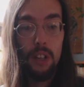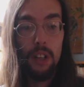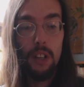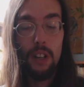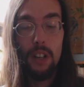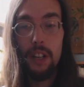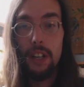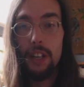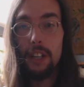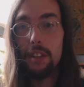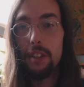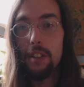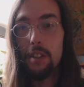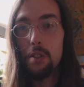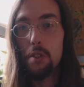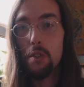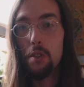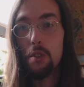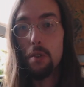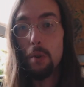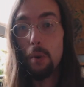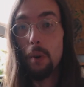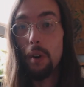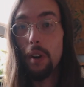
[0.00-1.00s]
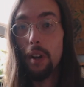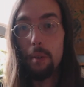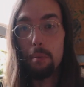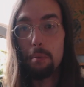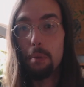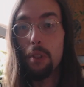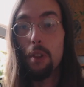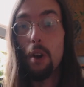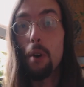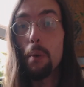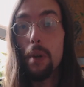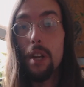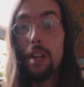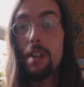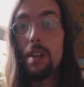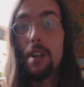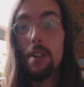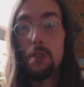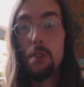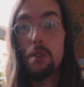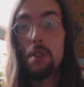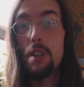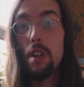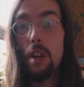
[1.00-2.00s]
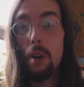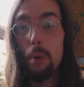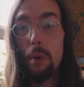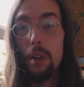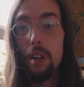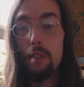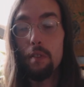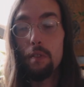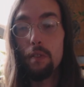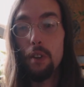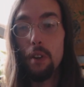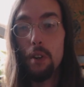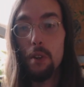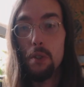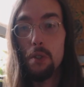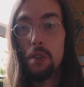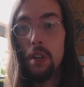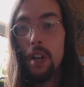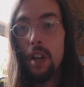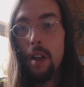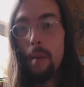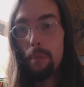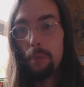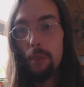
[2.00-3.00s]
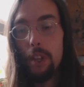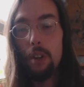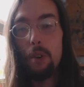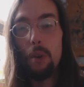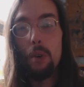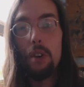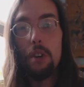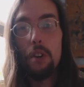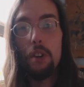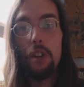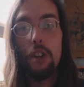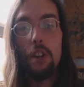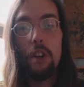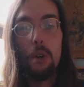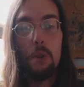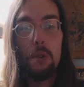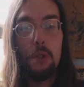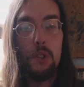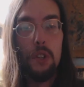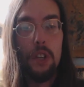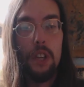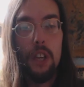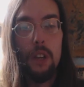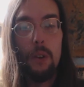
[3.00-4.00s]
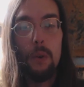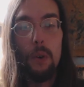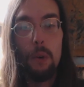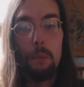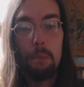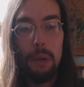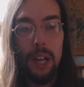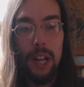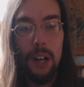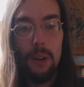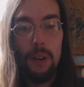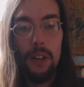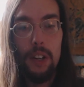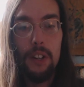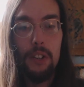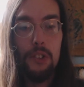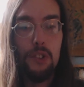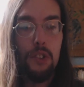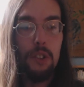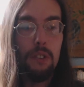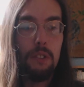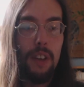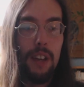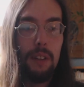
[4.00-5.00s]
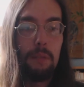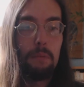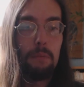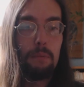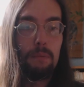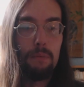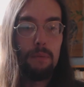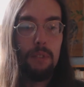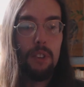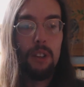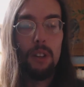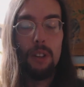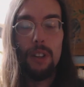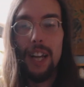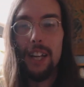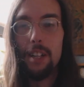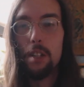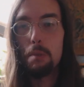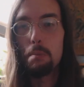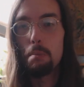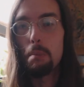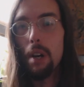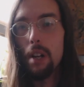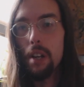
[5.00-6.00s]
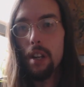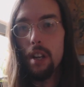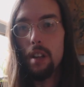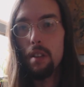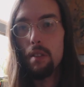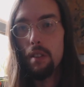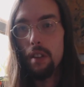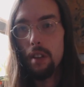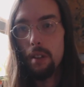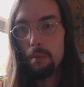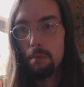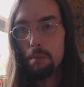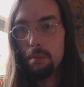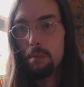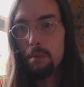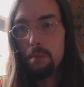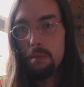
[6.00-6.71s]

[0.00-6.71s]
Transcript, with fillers: uh, in this story, but though he doesn't know it at first, in order to go secure marriage and, and collect money that